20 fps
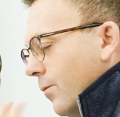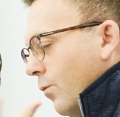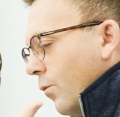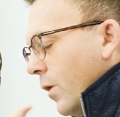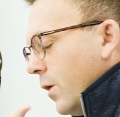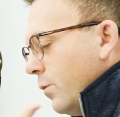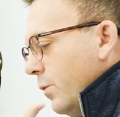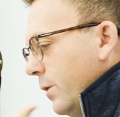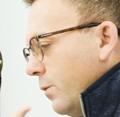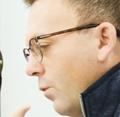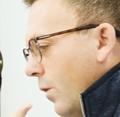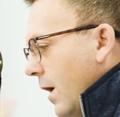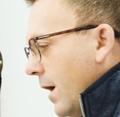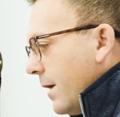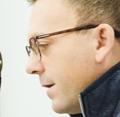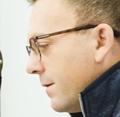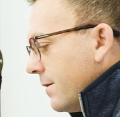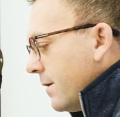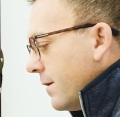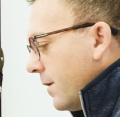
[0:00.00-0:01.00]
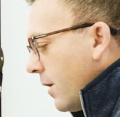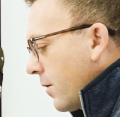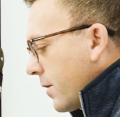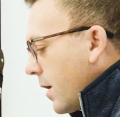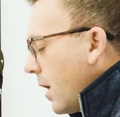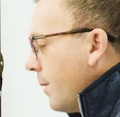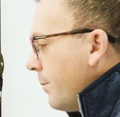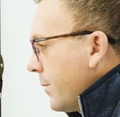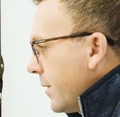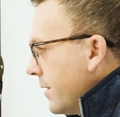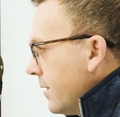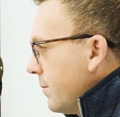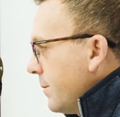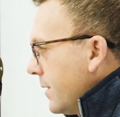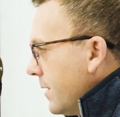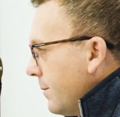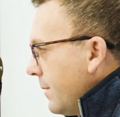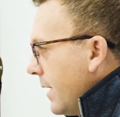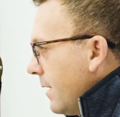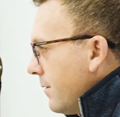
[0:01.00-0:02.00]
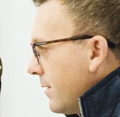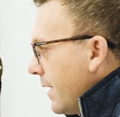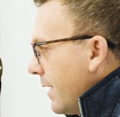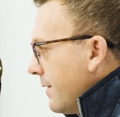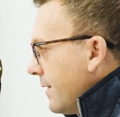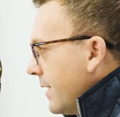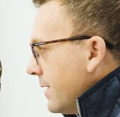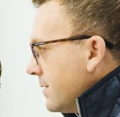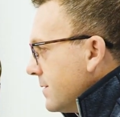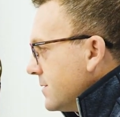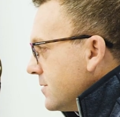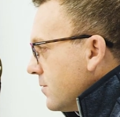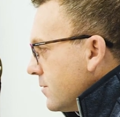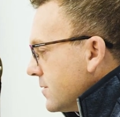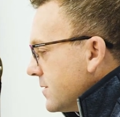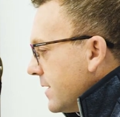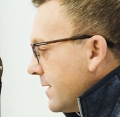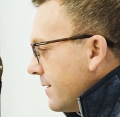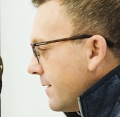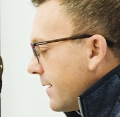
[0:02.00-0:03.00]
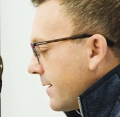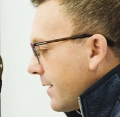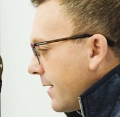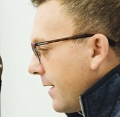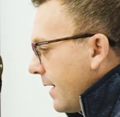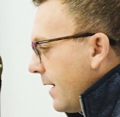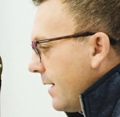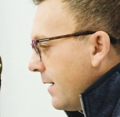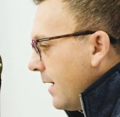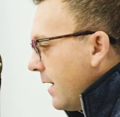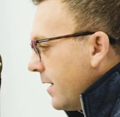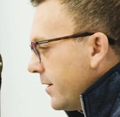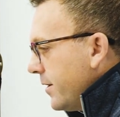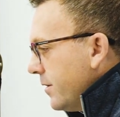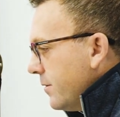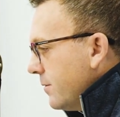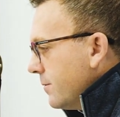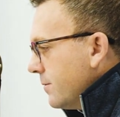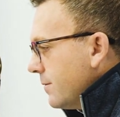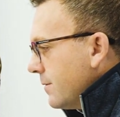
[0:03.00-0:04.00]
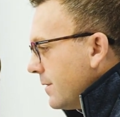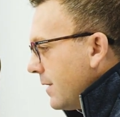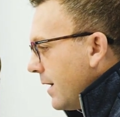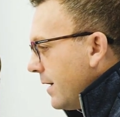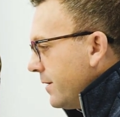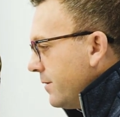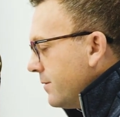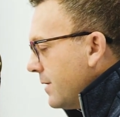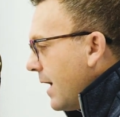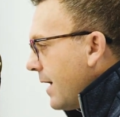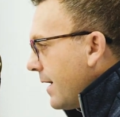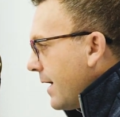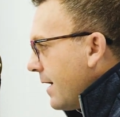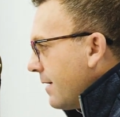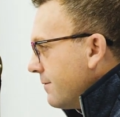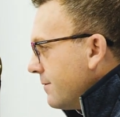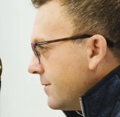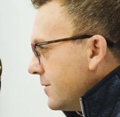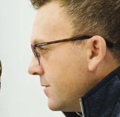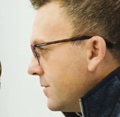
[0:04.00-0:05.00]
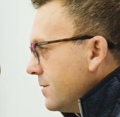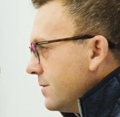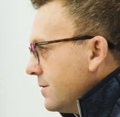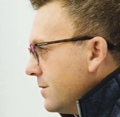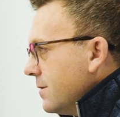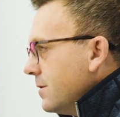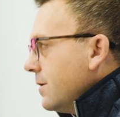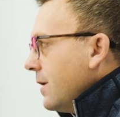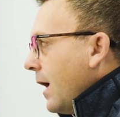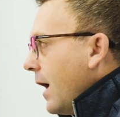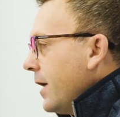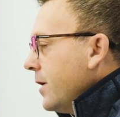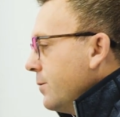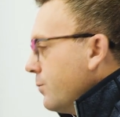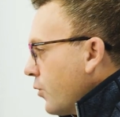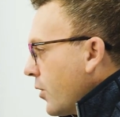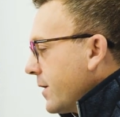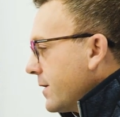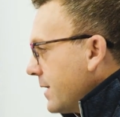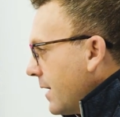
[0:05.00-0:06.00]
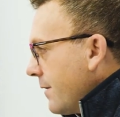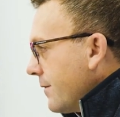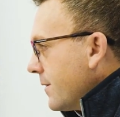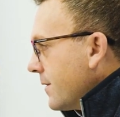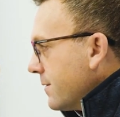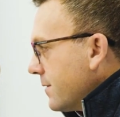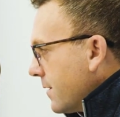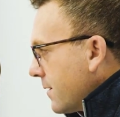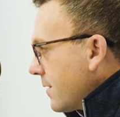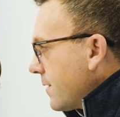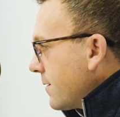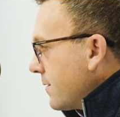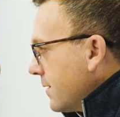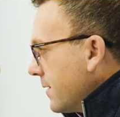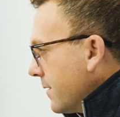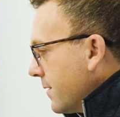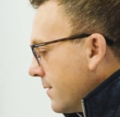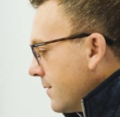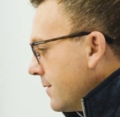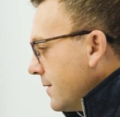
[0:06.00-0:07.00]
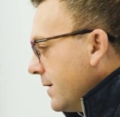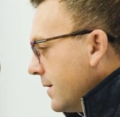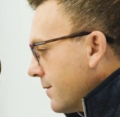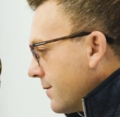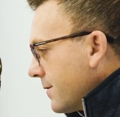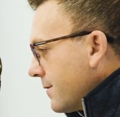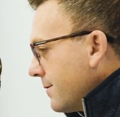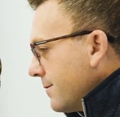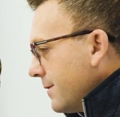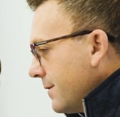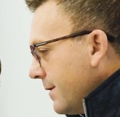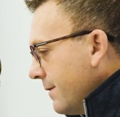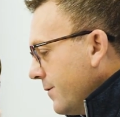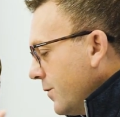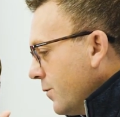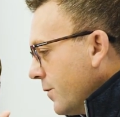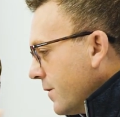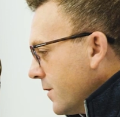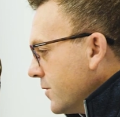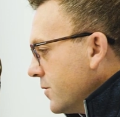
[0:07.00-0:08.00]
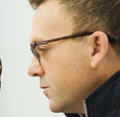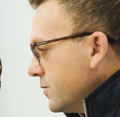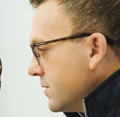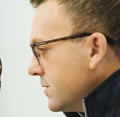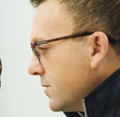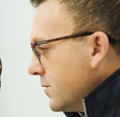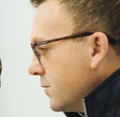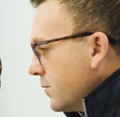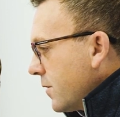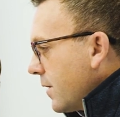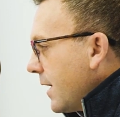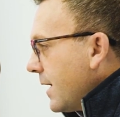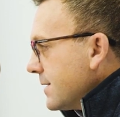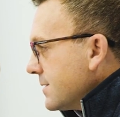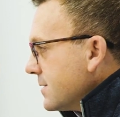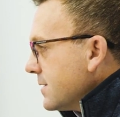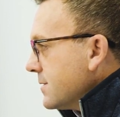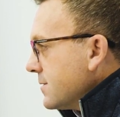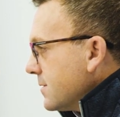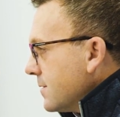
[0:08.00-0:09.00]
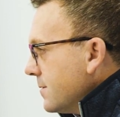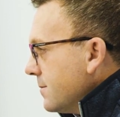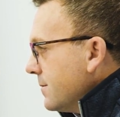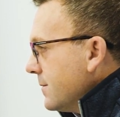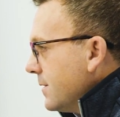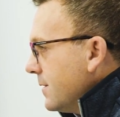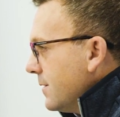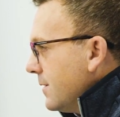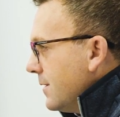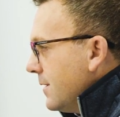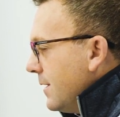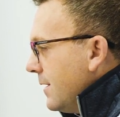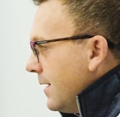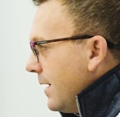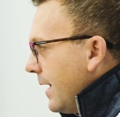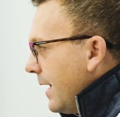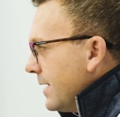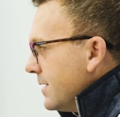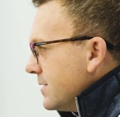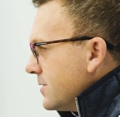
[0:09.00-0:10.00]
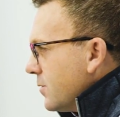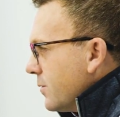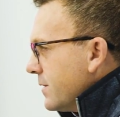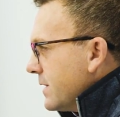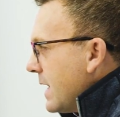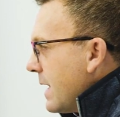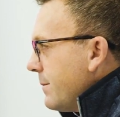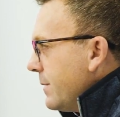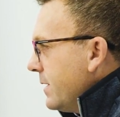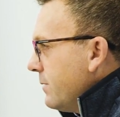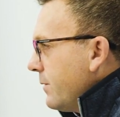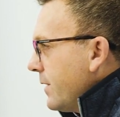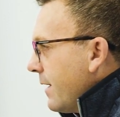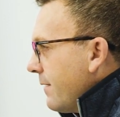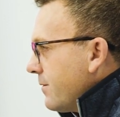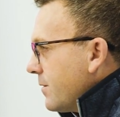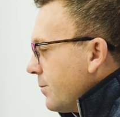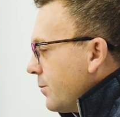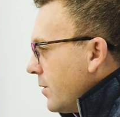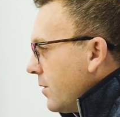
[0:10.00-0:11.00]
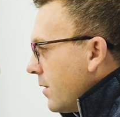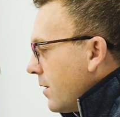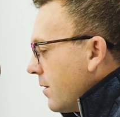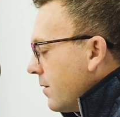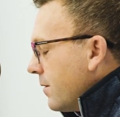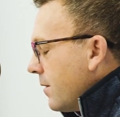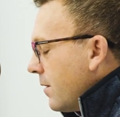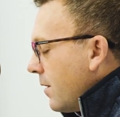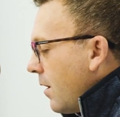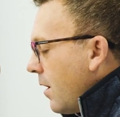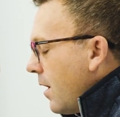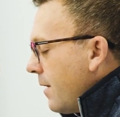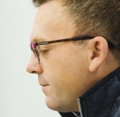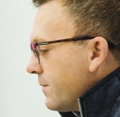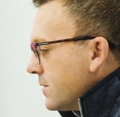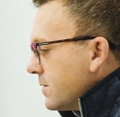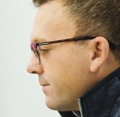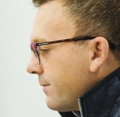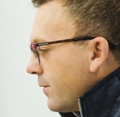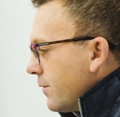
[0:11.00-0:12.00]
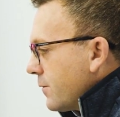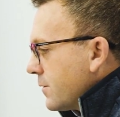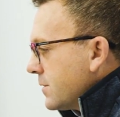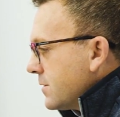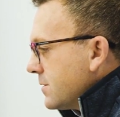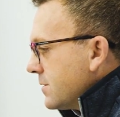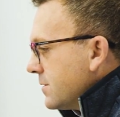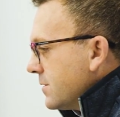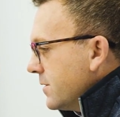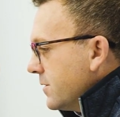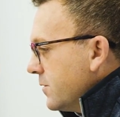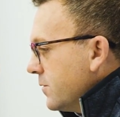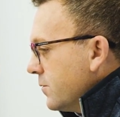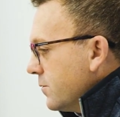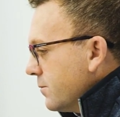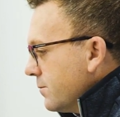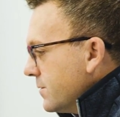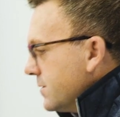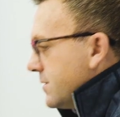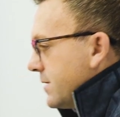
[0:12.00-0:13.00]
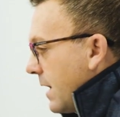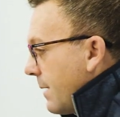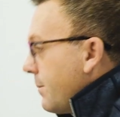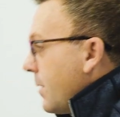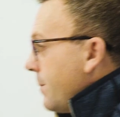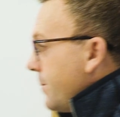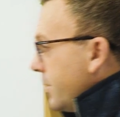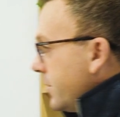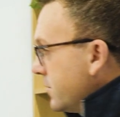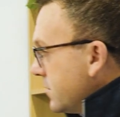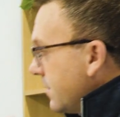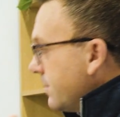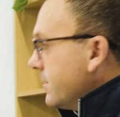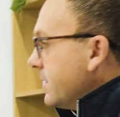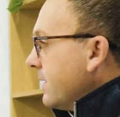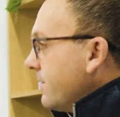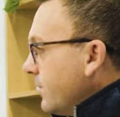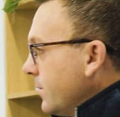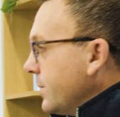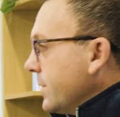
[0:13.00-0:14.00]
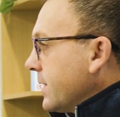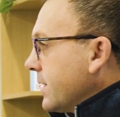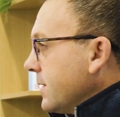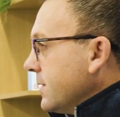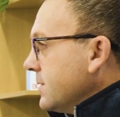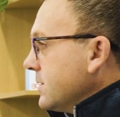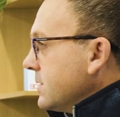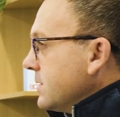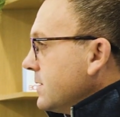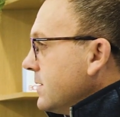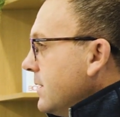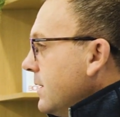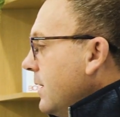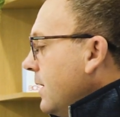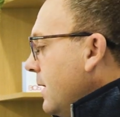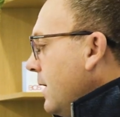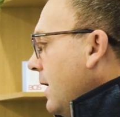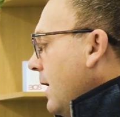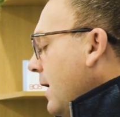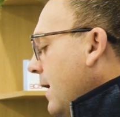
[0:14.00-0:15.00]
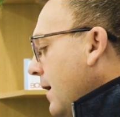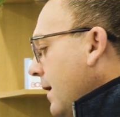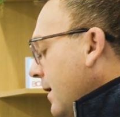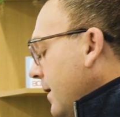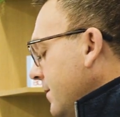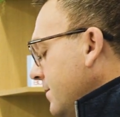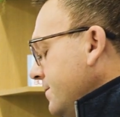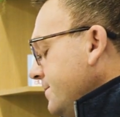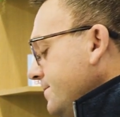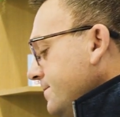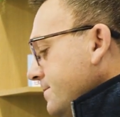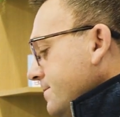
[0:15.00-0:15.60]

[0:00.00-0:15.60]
what do we want our company to be about, and mm-hmm. then sort of saying like, hey, how do you how do you not have, how do you break down the the, the you know if you will the two two class system? Sure. And so does that mean we have to pull our office folks to do step up and do something different because, um,